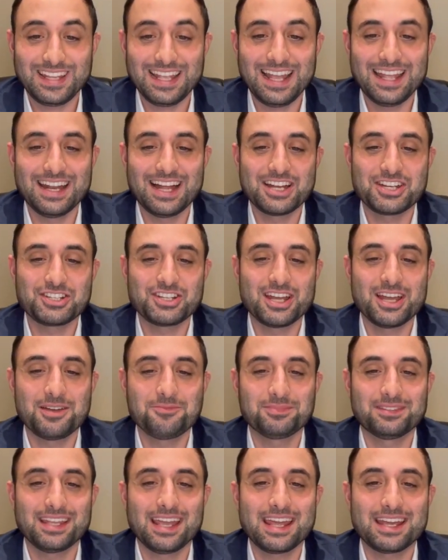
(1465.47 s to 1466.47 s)
And
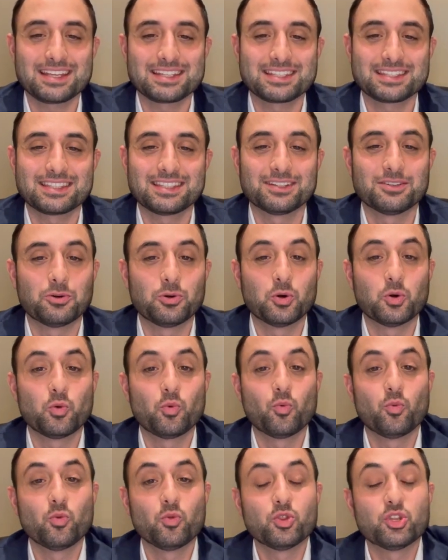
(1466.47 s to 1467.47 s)
Hashem takes the,
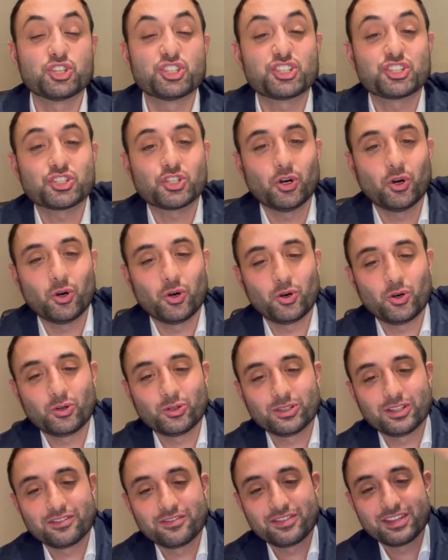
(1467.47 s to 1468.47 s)
the
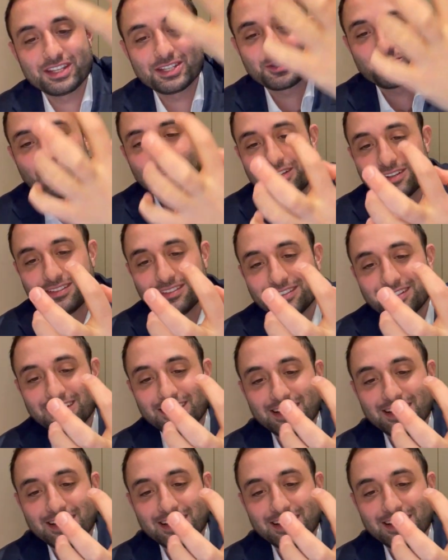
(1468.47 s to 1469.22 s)
soul of this one